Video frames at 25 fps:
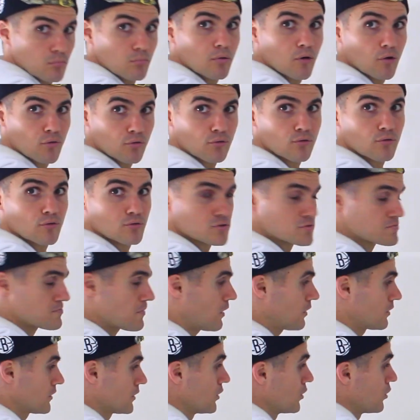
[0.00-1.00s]
both of those
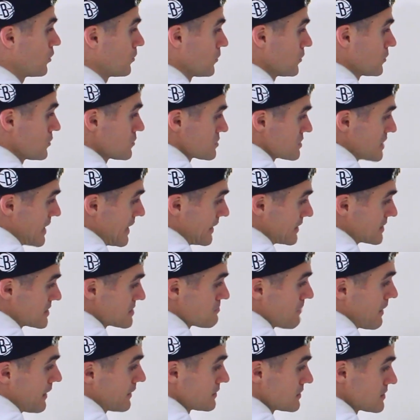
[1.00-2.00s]
polynomials,
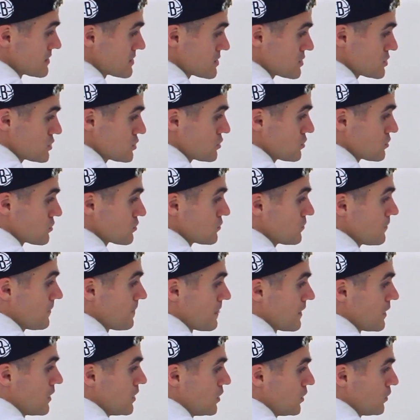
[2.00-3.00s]
x minus 2
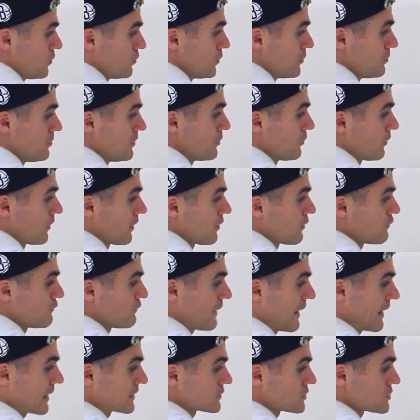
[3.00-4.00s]
would be one of the
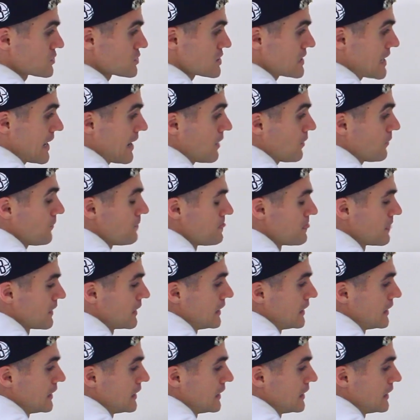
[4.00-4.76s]
factors. Now,